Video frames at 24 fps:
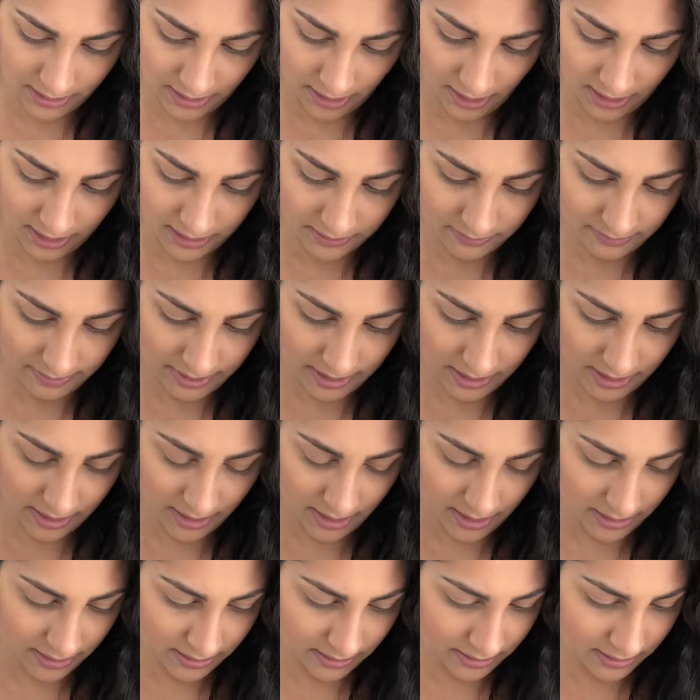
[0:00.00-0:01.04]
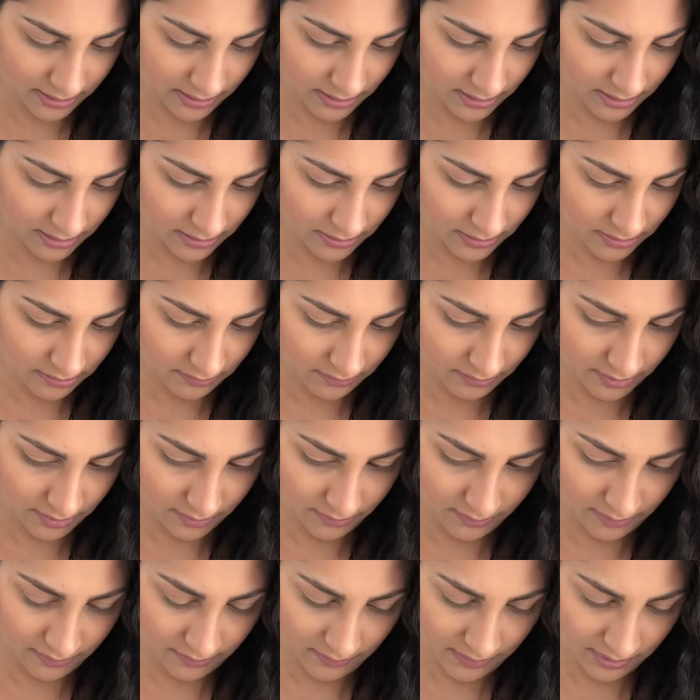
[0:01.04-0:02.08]
I guess we can add this one. I
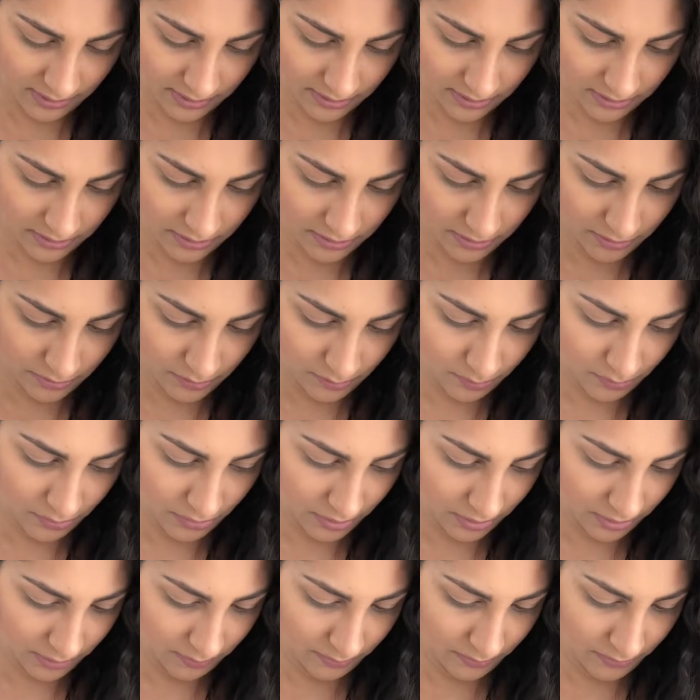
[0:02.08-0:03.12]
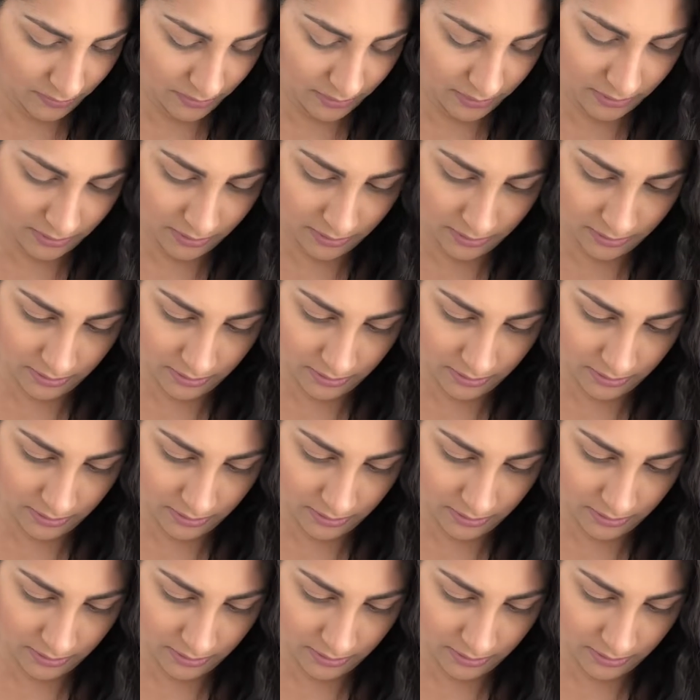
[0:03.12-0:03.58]
wonder if this is too purple.